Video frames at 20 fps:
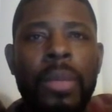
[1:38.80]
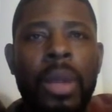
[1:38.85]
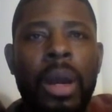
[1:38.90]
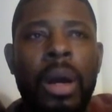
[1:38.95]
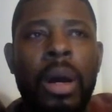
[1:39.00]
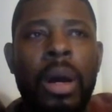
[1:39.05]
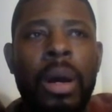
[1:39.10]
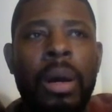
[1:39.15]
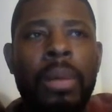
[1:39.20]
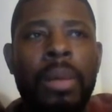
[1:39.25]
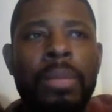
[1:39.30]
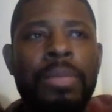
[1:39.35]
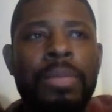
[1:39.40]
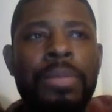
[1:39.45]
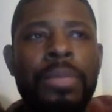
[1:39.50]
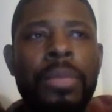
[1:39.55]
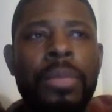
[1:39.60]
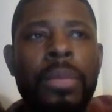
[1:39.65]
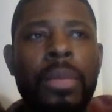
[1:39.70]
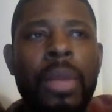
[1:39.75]
um,
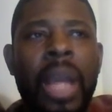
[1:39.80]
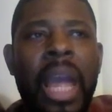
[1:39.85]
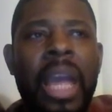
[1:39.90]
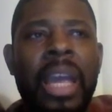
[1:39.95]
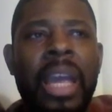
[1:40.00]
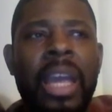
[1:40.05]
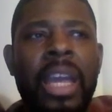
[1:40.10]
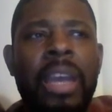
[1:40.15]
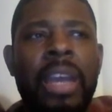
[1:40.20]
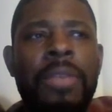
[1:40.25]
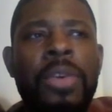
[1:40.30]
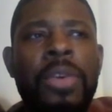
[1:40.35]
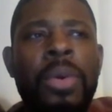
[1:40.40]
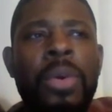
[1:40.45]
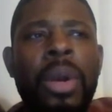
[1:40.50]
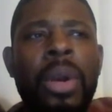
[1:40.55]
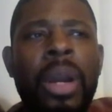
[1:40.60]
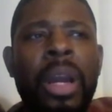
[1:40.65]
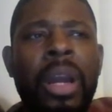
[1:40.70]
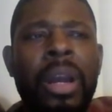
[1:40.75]
if
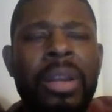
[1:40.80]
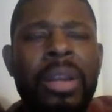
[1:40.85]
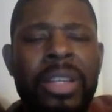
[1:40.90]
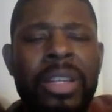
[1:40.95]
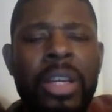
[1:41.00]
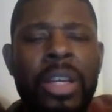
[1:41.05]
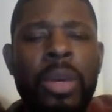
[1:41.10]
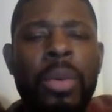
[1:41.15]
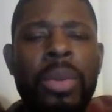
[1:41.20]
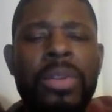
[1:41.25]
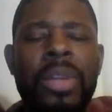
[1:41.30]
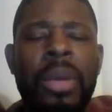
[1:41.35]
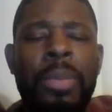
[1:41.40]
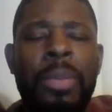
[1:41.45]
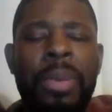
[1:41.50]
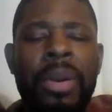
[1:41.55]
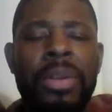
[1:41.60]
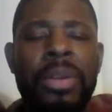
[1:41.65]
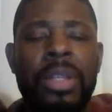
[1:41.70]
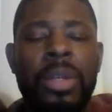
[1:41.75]
you deal with a
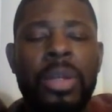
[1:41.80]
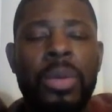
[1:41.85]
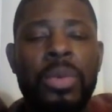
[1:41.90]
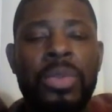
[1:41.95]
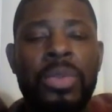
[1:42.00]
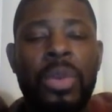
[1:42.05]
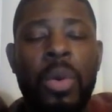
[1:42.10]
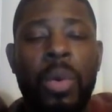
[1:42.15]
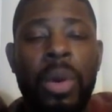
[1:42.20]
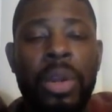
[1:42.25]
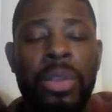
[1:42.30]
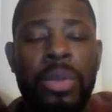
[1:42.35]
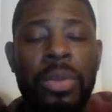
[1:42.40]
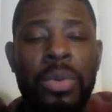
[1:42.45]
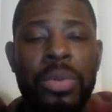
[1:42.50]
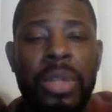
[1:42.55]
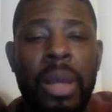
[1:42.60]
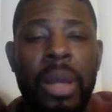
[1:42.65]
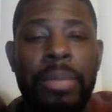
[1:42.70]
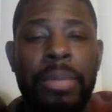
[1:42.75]
person who's going
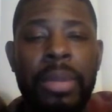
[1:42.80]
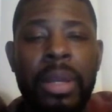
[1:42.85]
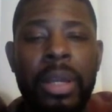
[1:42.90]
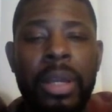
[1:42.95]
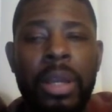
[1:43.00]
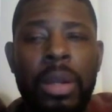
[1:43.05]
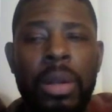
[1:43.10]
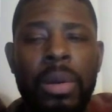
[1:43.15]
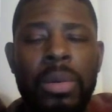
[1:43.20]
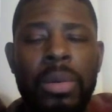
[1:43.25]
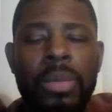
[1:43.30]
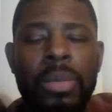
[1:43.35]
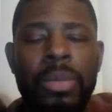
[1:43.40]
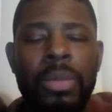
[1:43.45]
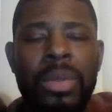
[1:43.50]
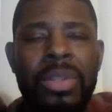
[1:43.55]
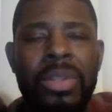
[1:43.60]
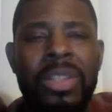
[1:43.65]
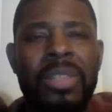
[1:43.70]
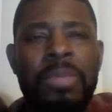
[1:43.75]
through something,
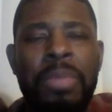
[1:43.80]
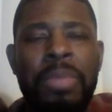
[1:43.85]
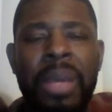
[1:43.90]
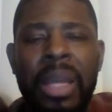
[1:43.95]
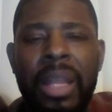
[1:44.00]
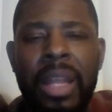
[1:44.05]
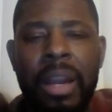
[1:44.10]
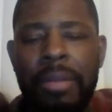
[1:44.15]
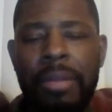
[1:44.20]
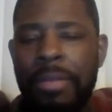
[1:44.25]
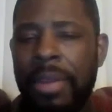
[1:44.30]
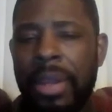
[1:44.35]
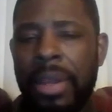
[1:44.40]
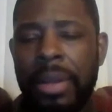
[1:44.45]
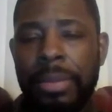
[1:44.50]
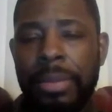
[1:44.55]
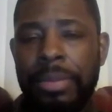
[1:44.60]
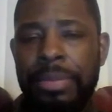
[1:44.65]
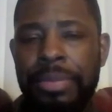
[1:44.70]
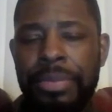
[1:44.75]
just be there for
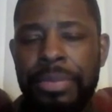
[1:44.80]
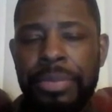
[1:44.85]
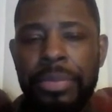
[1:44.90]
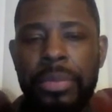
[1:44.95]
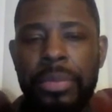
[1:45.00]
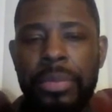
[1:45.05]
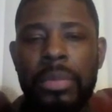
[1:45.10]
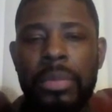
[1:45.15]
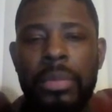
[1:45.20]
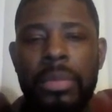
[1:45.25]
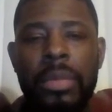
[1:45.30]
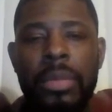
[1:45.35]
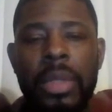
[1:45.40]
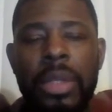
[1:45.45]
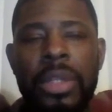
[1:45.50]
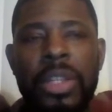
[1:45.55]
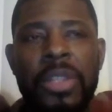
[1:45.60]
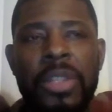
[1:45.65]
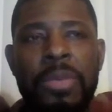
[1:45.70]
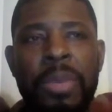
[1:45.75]
them.
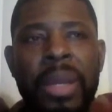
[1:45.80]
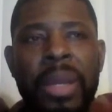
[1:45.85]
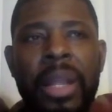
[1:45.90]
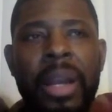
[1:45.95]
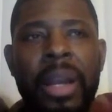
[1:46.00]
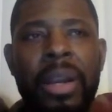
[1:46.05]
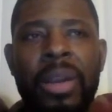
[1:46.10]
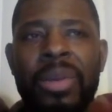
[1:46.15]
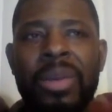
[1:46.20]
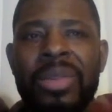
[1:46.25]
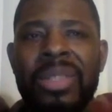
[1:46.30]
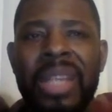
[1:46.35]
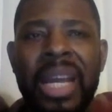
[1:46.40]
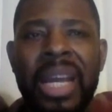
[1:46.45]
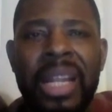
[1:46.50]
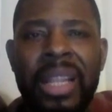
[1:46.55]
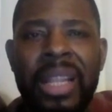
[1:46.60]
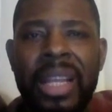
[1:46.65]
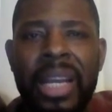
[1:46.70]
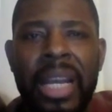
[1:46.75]
Just be there. Don't say
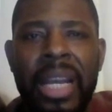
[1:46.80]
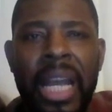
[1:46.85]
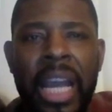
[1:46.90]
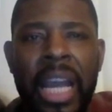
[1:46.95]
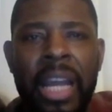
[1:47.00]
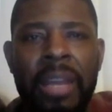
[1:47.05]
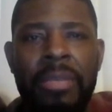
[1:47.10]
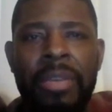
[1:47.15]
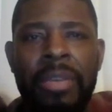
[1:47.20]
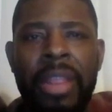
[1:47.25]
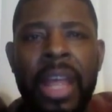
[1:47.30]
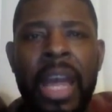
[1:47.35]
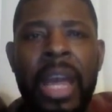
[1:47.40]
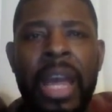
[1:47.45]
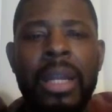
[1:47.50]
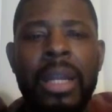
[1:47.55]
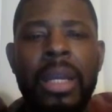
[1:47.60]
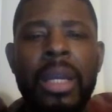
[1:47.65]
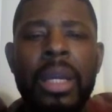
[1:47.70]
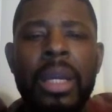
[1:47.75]
anything negative or
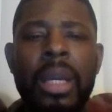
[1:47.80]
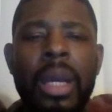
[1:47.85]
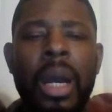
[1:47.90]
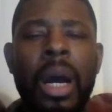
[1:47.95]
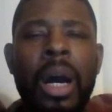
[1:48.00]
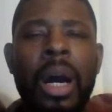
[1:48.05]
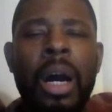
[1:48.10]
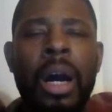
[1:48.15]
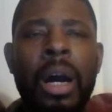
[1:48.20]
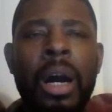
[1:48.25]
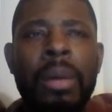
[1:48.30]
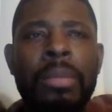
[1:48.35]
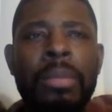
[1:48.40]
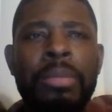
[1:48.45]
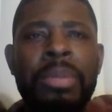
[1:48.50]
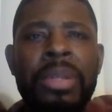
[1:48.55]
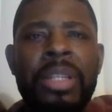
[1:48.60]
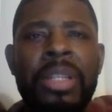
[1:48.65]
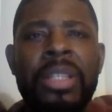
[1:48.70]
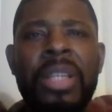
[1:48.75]
that,
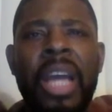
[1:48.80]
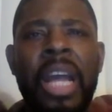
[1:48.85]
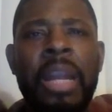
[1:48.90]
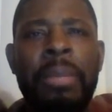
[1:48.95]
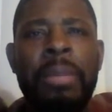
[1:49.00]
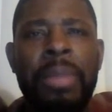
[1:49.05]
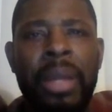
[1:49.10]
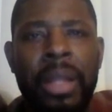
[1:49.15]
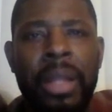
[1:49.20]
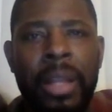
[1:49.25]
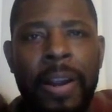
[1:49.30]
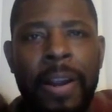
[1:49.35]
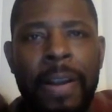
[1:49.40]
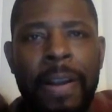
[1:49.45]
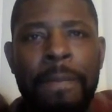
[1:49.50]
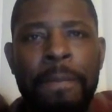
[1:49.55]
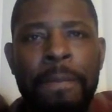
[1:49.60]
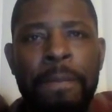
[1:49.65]
but just kind of be there.